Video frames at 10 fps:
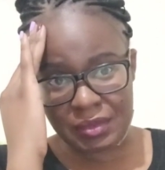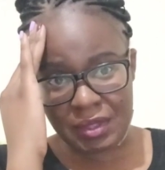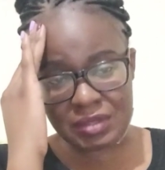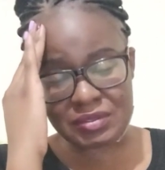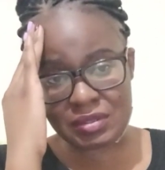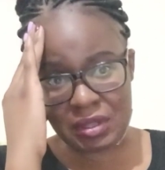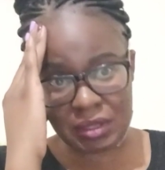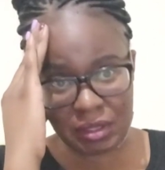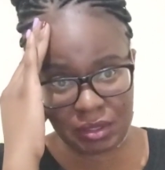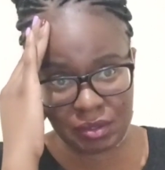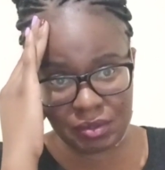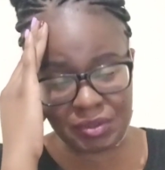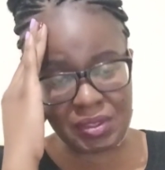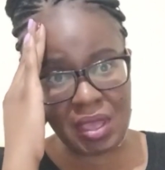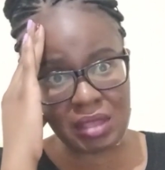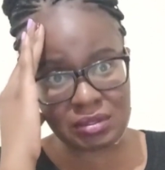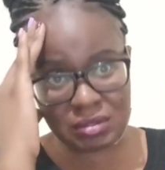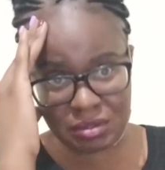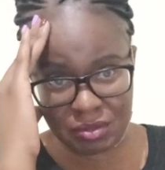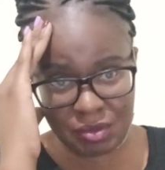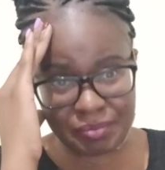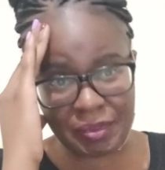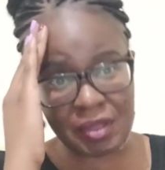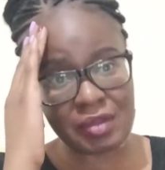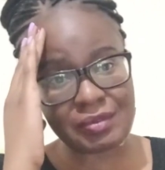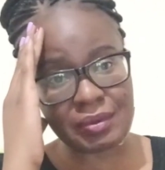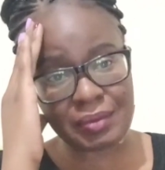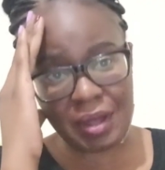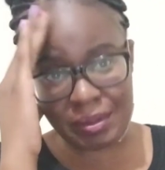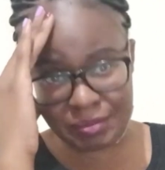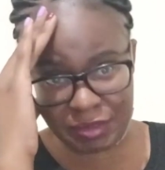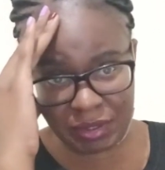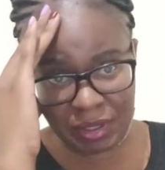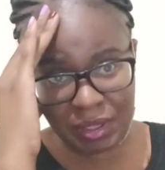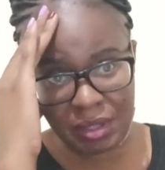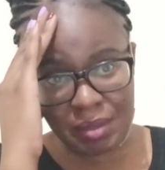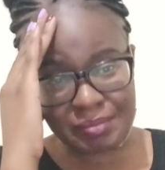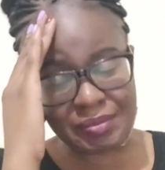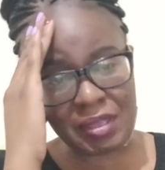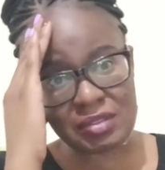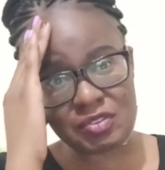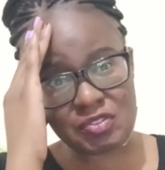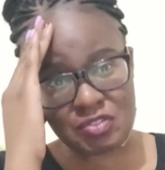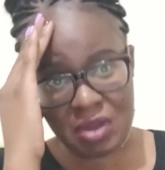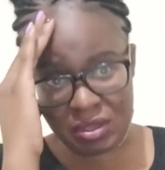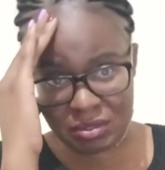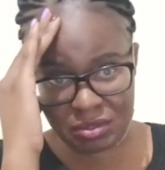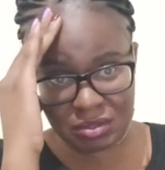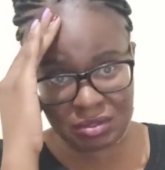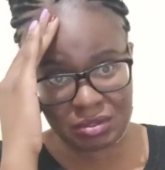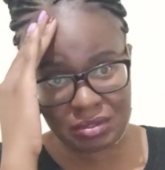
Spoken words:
It's telling you, yes, you're being overwhelmed by stress.